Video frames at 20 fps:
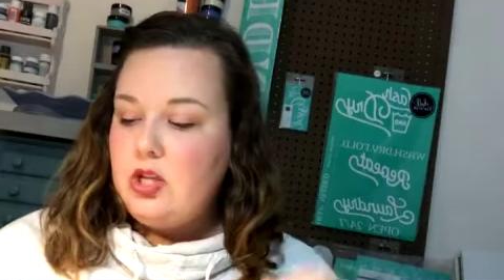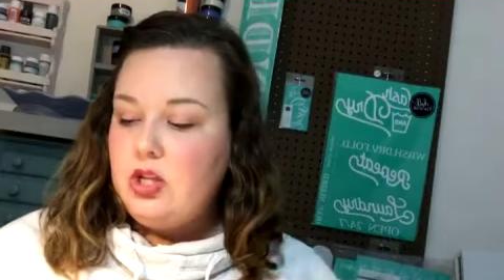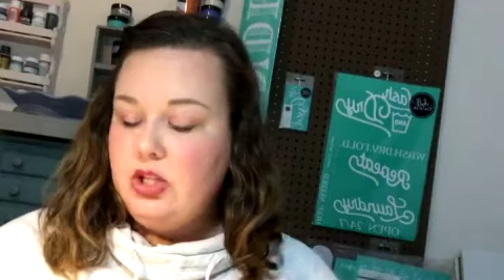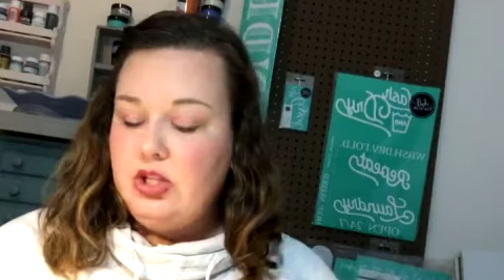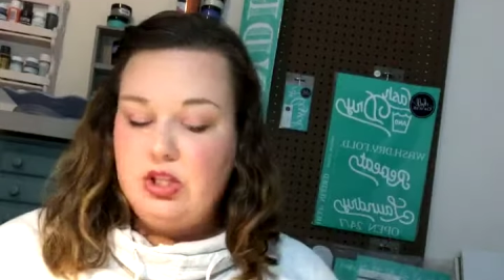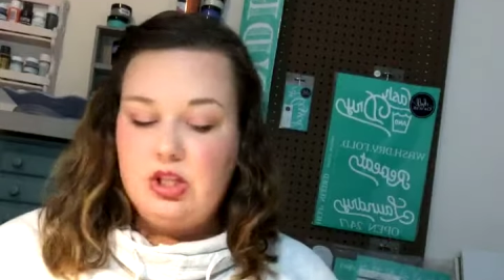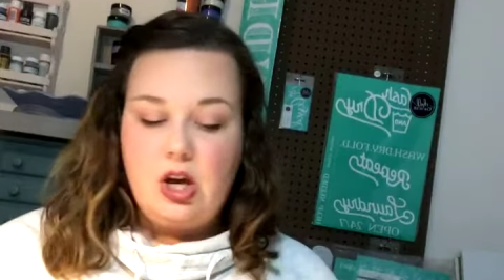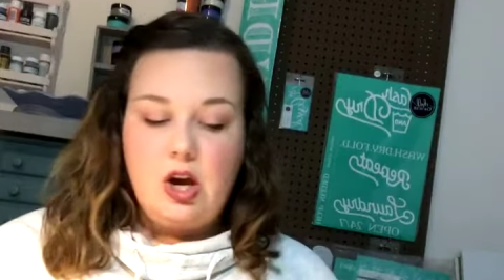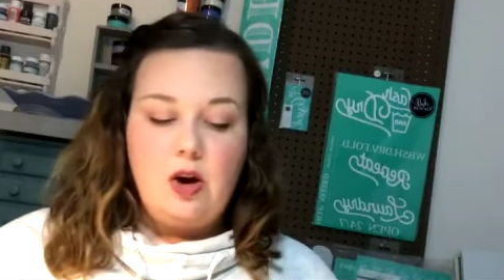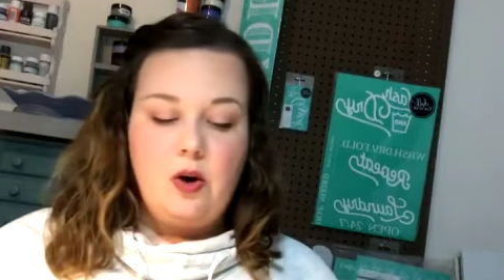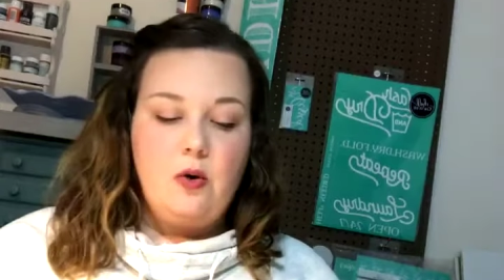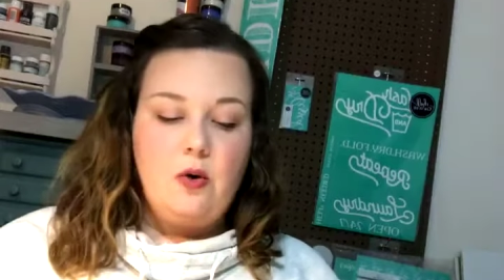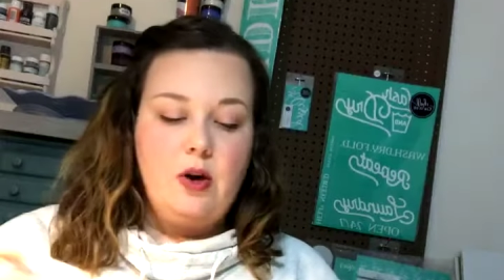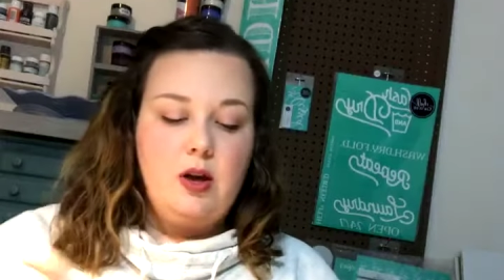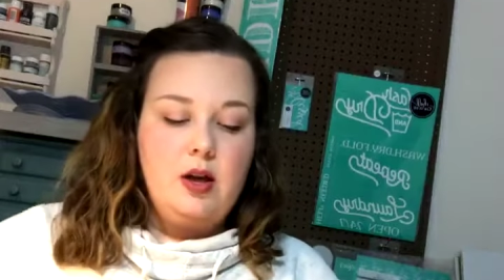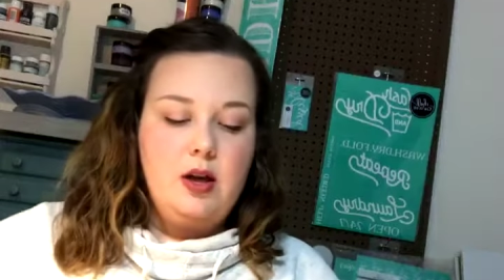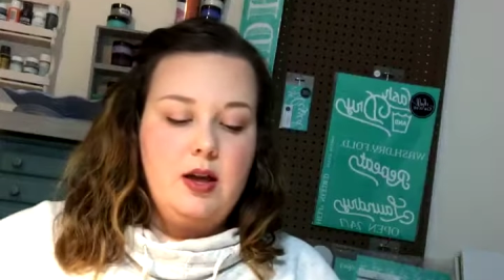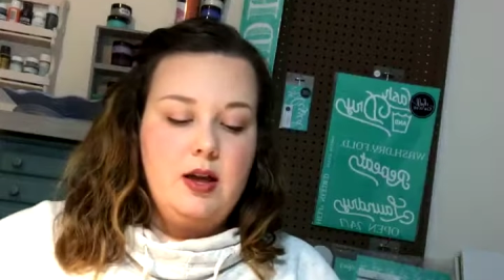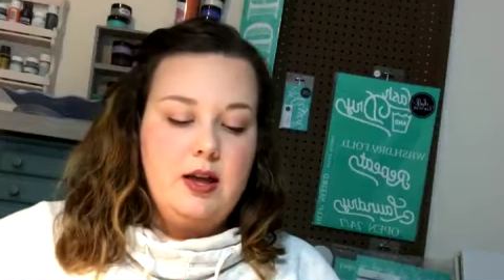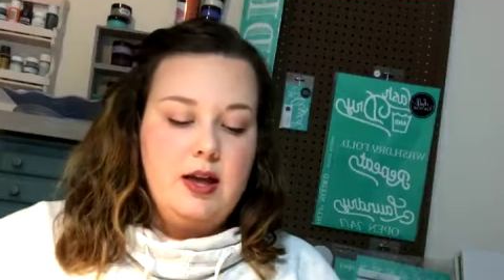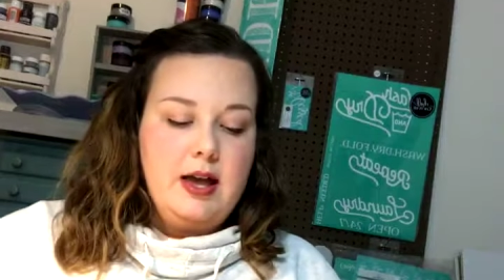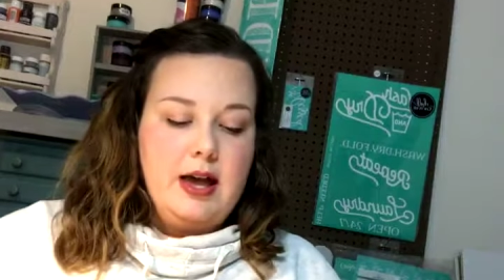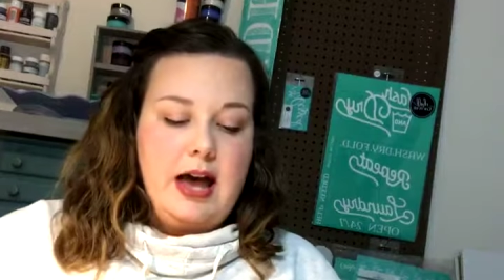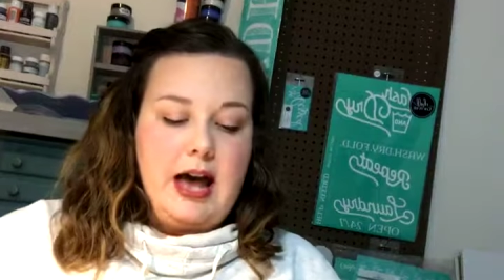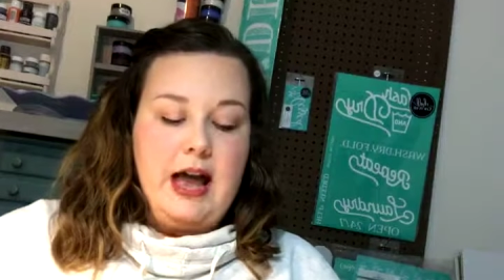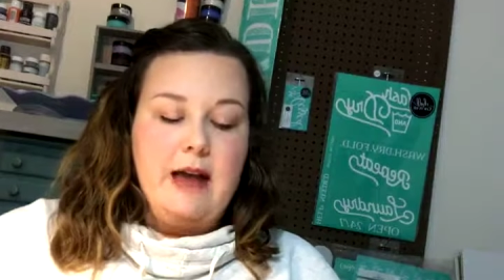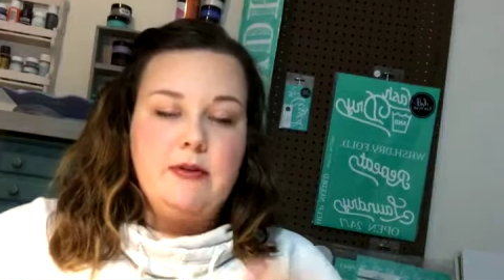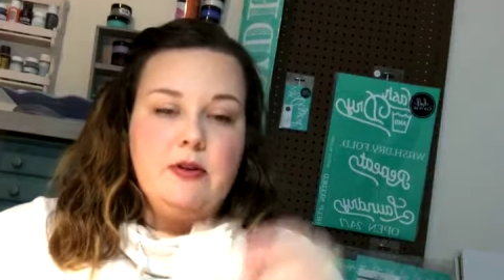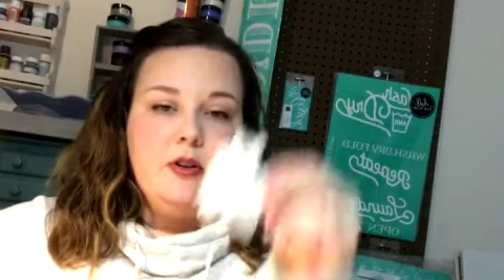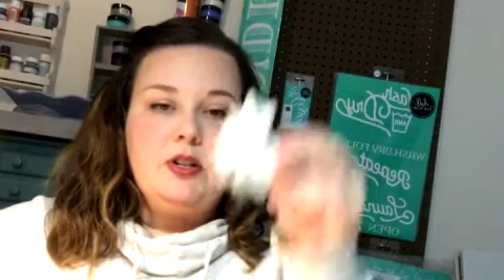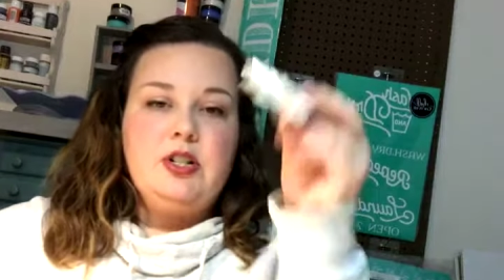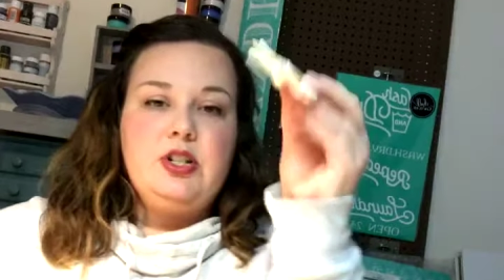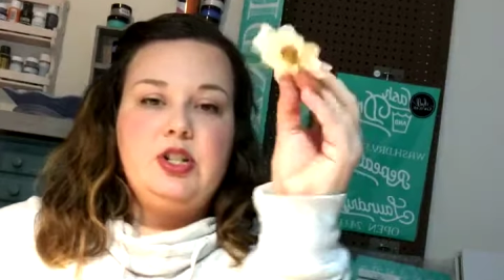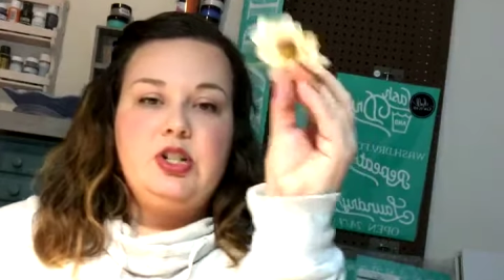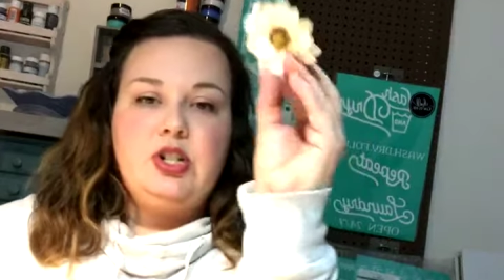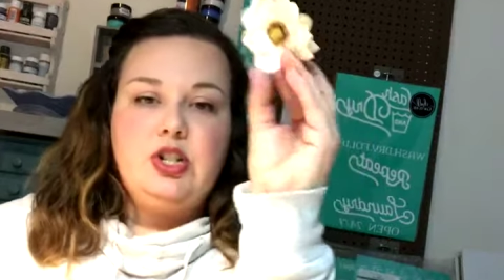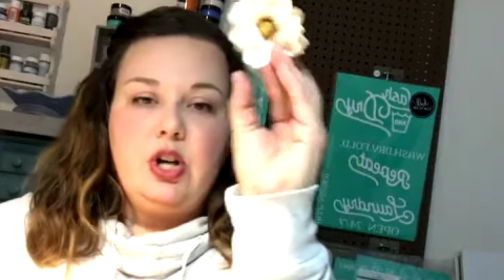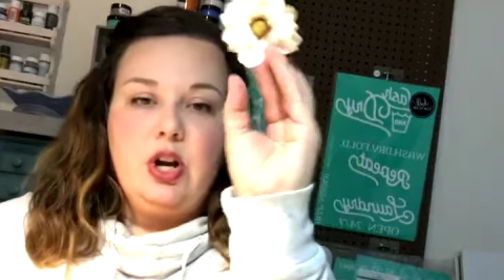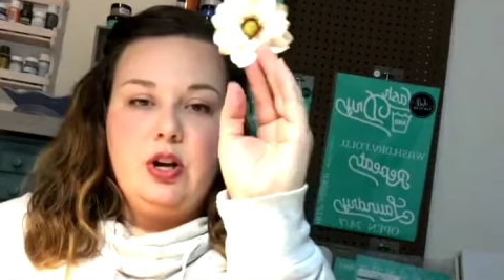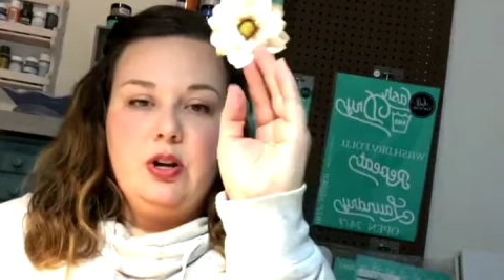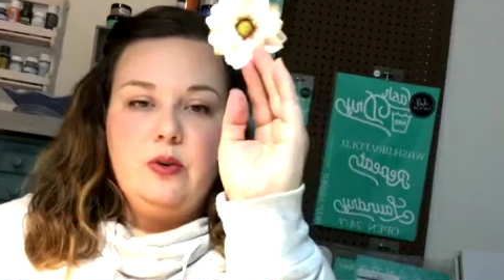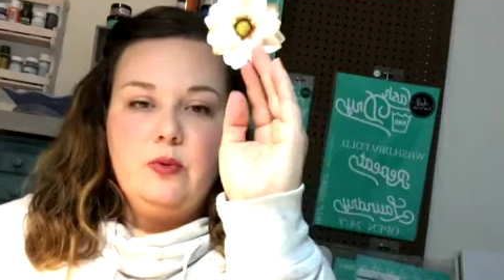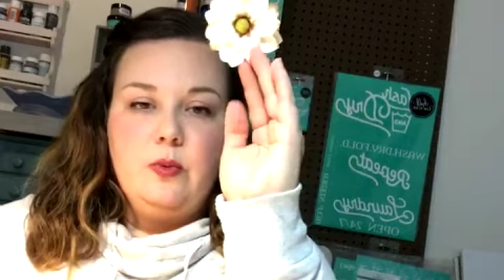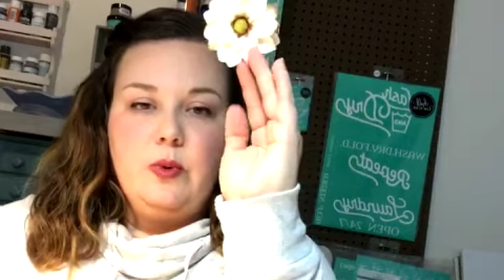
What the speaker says: So I'm going to start